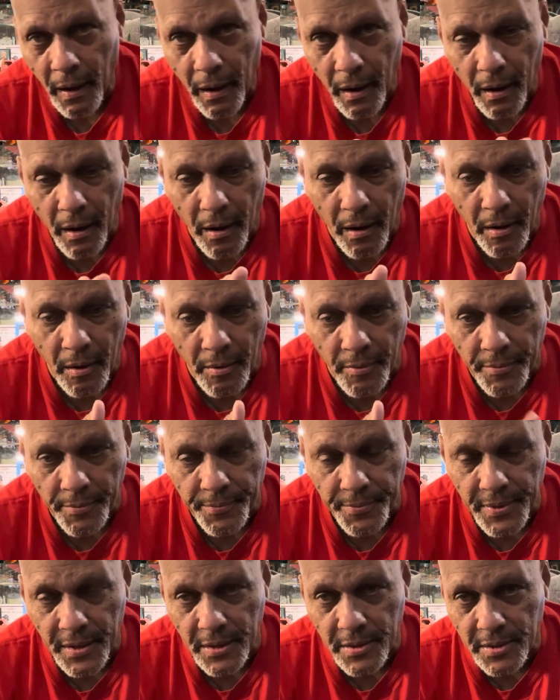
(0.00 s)

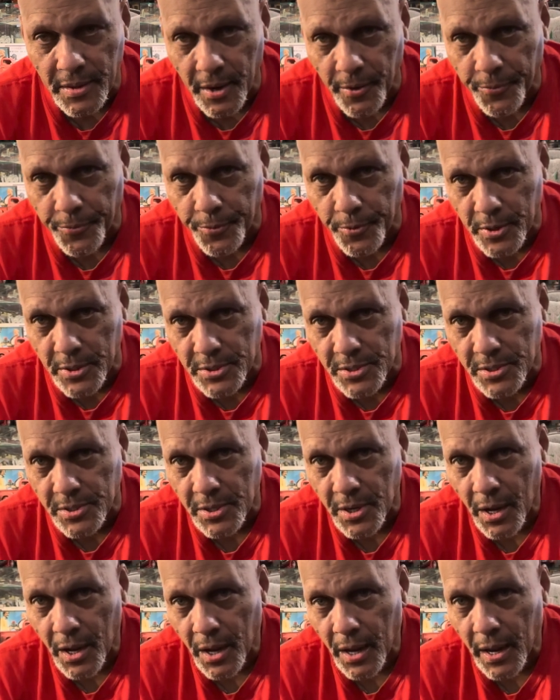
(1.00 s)
of the difference
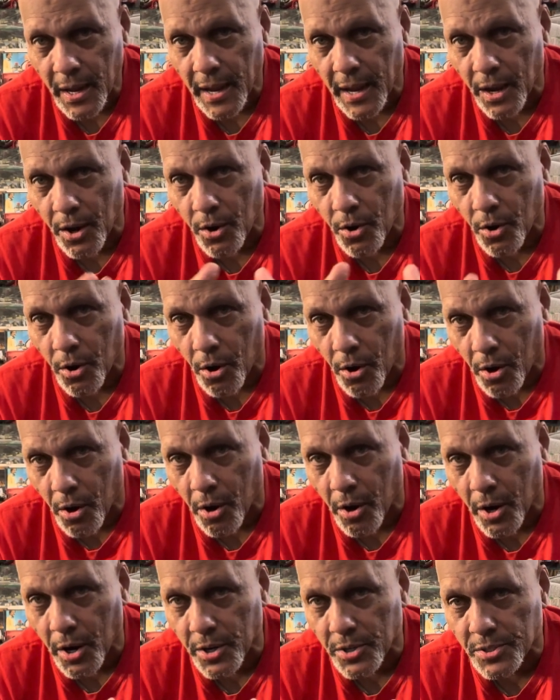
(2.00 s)
in
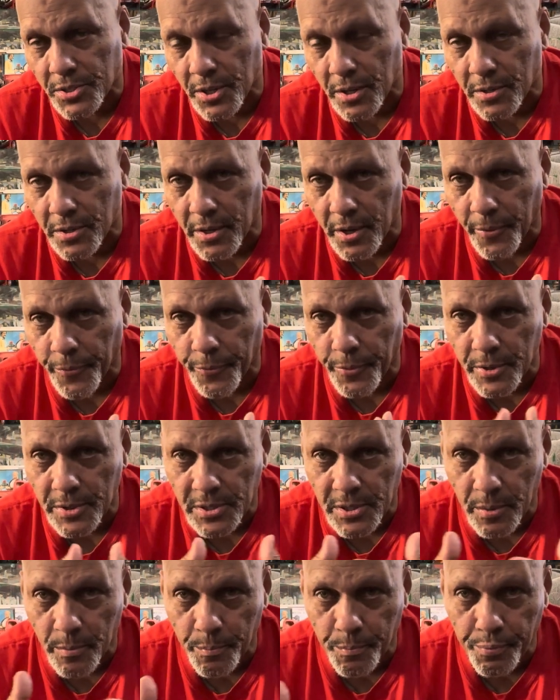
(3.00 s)
cars, the
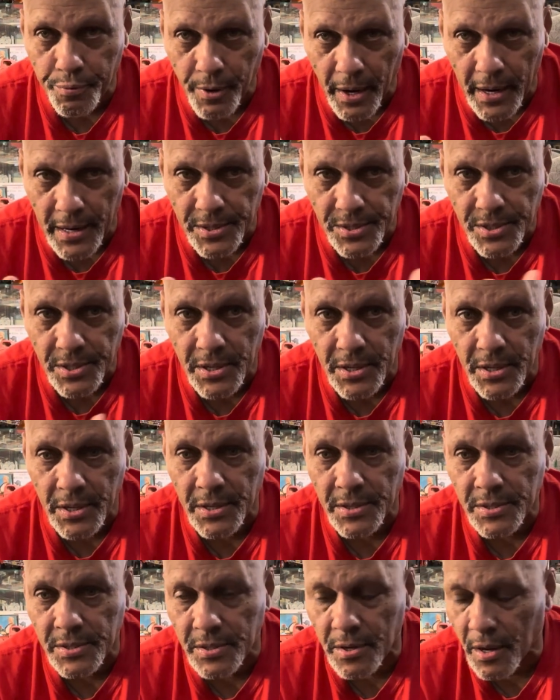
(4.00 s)
difference in
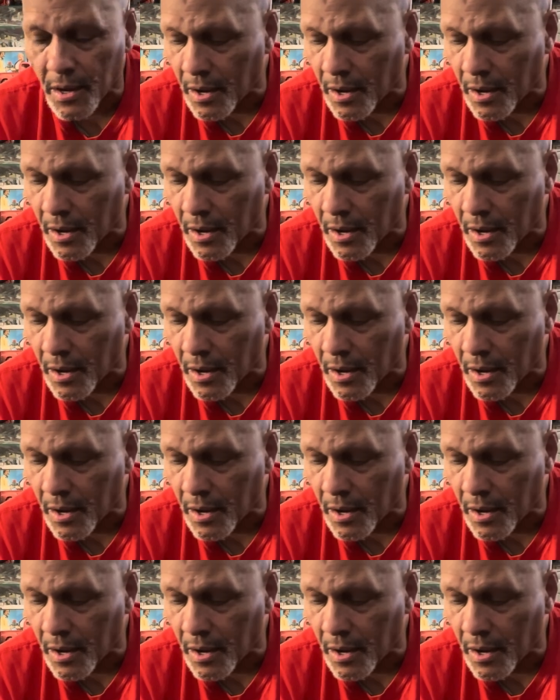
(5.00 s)
prices,